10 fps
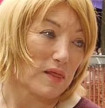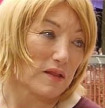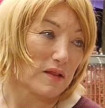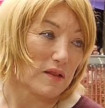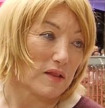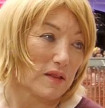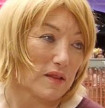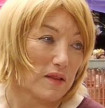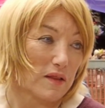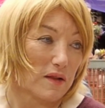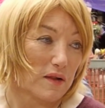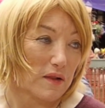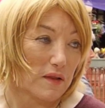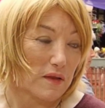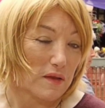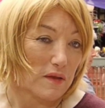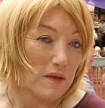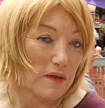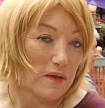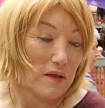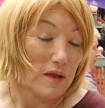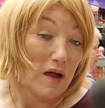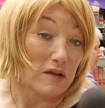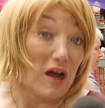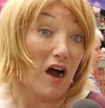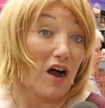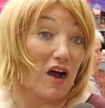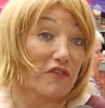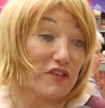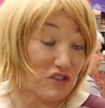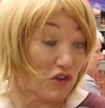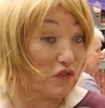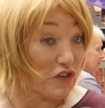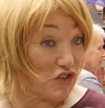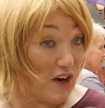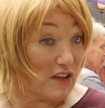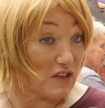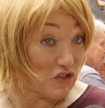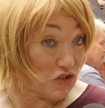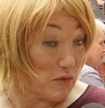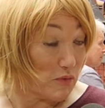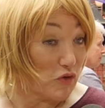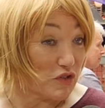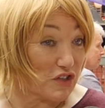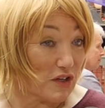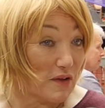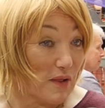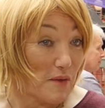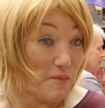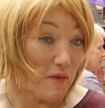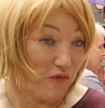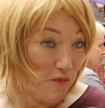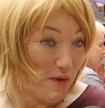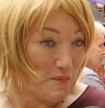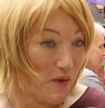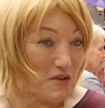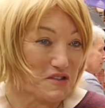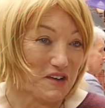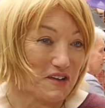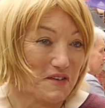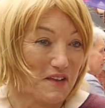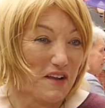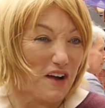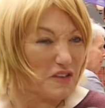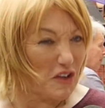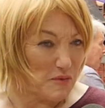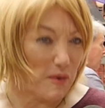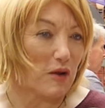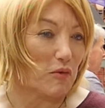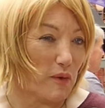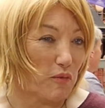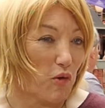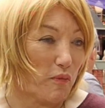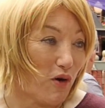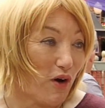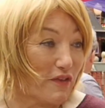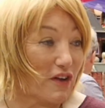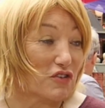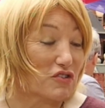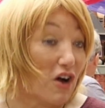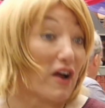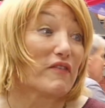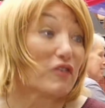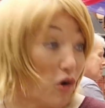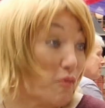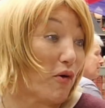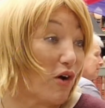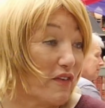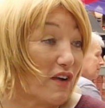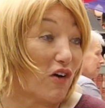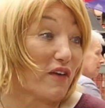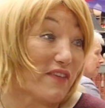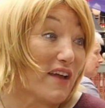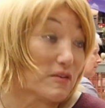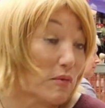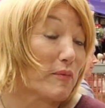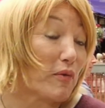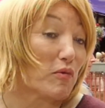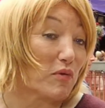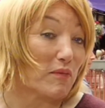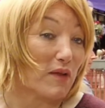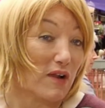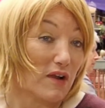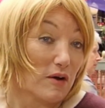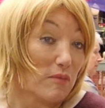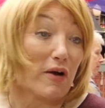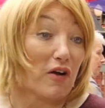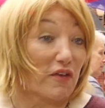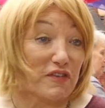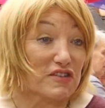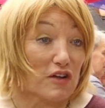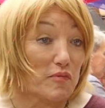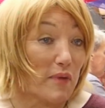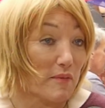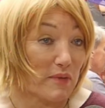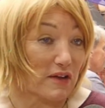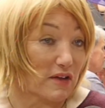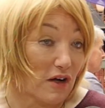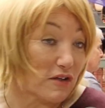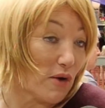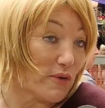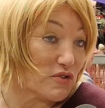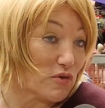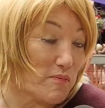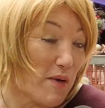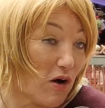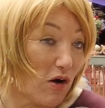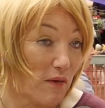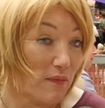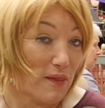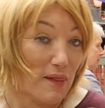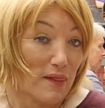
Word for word: so fixed as they thought it was? I, I think it's good for the trans community, but for me personally, I'd like to be a little bit more private, because I haven't got a private life. That is my problem. My life is so public. I go into a bar